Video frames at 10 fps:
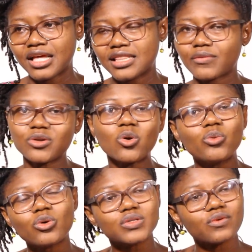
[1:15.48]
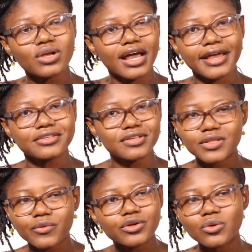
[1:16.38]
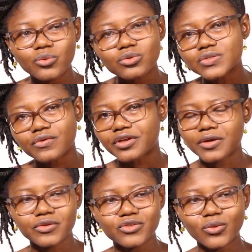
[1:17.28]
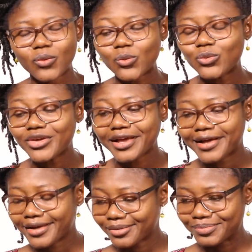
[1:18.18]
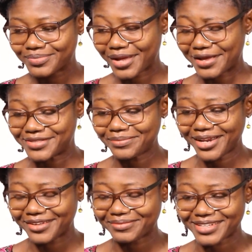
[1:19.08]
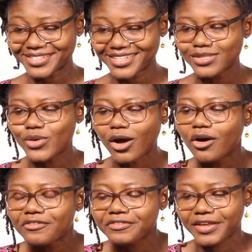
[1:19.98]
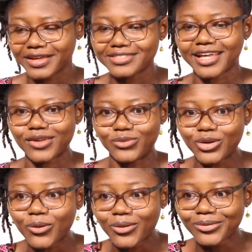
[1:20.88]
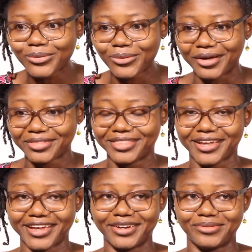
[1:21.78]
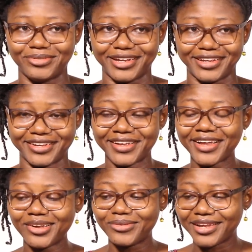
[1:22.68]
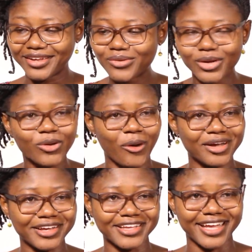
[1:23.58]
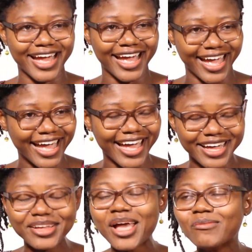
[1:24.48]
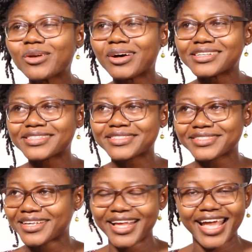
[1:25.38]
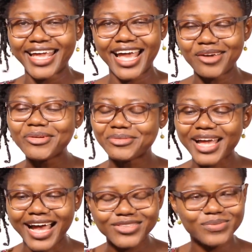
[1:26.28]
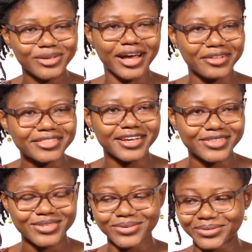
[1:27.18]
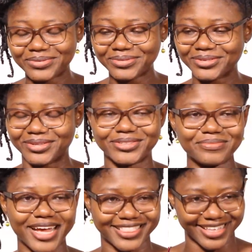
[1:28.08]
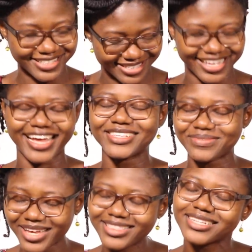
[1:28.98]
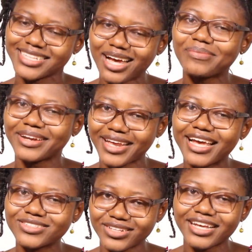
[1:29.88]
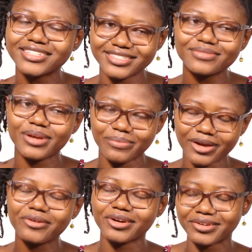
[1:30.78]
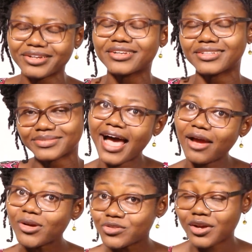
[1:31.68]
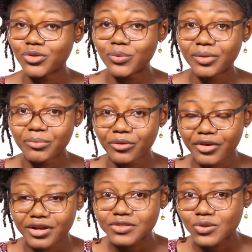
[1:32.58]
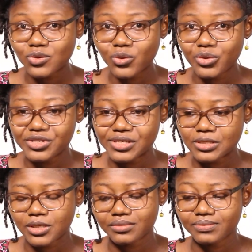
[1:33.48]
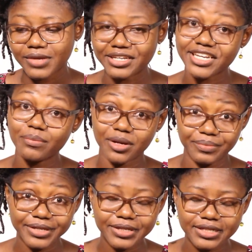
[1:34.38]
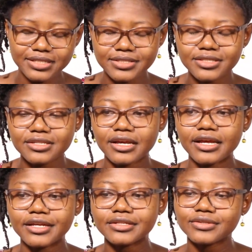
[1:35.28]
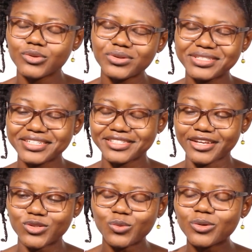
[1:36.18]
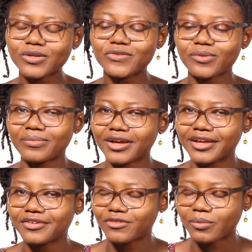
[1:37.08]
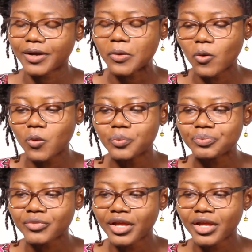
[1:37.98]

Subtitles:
there were no rules for guys and there were no rules for girls. So I see my sisters, we are all fierce. Like we all go out there and we conquer, yeah. Because yeah, we had to be out there to make things, to make things happen, yeah. So that's my background, yeah. I went to Anu Memorial School, which is in Ashaiman, Middle East, and which was just like 2 blocks from my home.